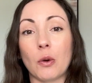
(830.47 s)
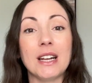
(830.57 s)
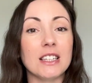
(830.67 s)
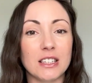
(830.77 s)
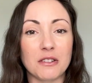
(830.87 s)
on
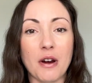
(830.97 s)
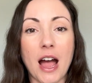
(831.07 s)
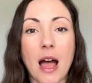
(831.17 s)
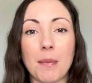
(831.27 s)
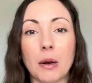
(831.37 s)

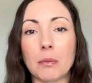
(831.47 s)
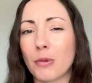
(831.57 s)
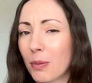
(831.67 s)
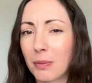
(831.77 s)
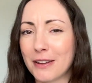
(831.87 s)
Instagram and
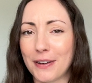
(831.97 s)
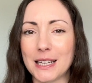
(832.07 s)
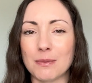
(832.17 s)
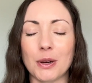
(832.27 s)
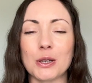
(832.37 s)
probably
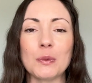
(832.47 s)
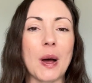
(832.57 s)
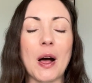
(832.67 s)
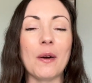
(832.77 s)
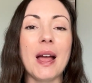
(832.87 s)
Facebook as
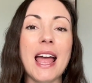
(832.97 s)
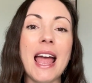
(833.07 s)
well.